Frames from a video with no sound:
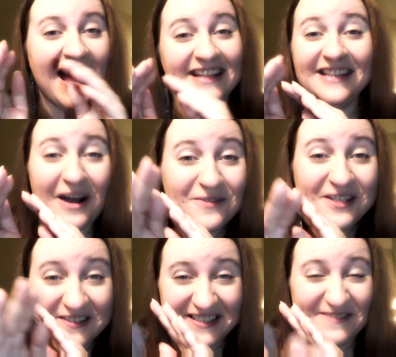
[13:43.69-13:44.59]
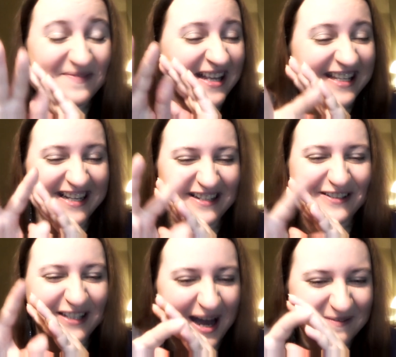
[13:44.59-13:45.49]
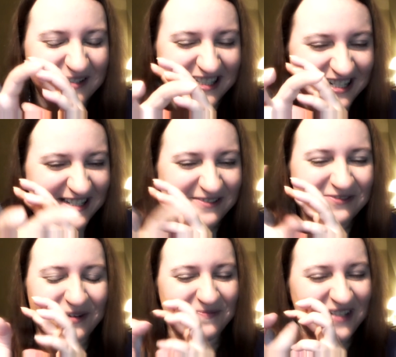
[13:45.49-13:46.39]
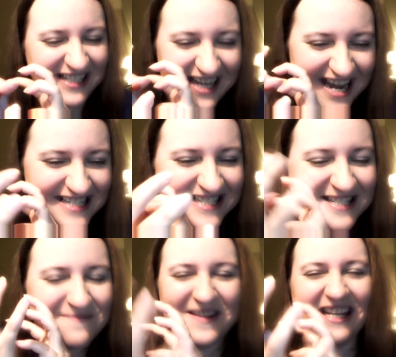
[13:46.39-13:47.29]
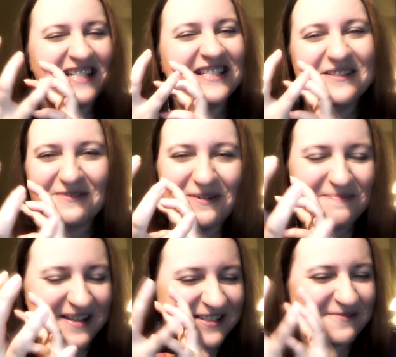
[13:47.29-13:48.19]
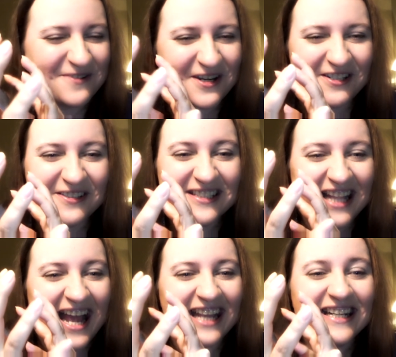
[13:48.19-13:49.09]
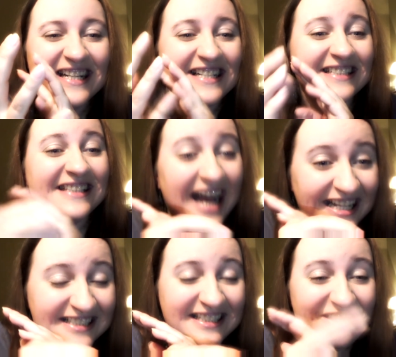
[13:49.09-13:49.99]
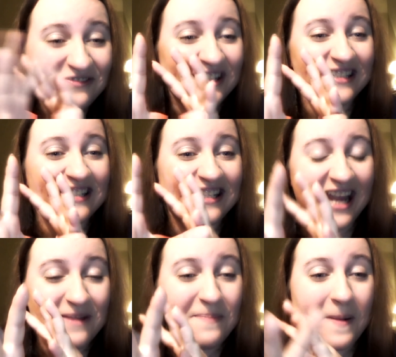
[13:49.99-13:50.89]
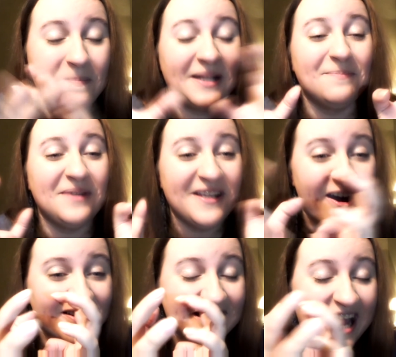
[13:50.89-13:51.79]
And now Yoongi making a collab with him from BTS, the biggest group in the world, like, not even K-pop but beyond